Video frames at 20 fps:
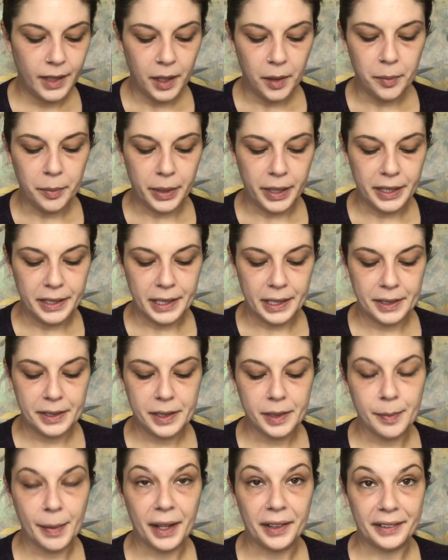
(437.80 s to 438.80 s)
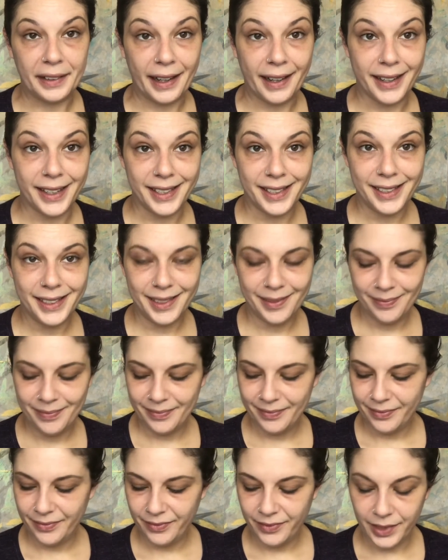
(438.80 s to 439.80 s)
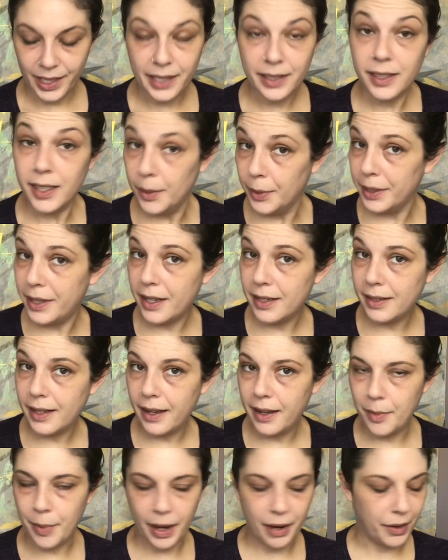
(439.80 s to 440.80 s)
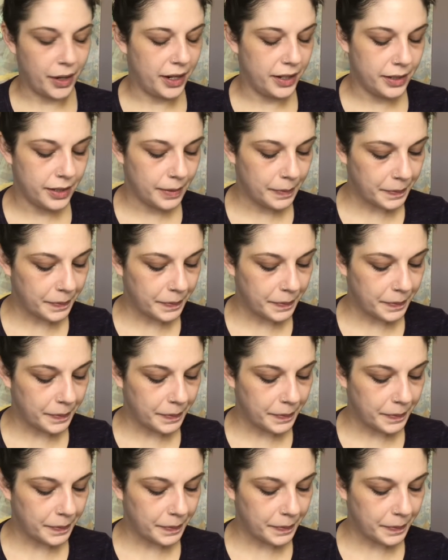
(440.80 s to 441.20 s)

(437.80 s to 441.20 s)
but it does smell nice. Let's see what they say about it.